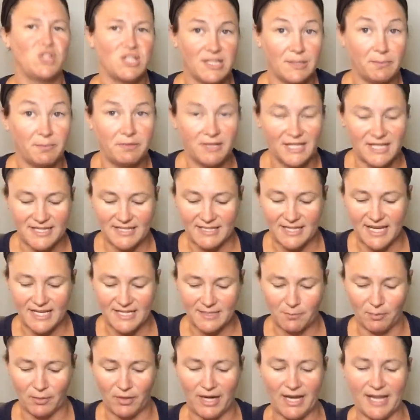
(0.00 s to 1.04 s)
which is a plus
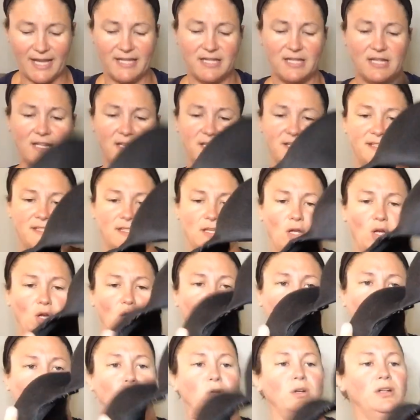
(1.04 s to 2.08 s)
size brand.
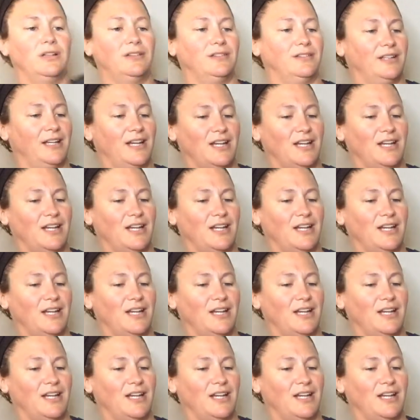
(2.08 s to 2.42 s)
So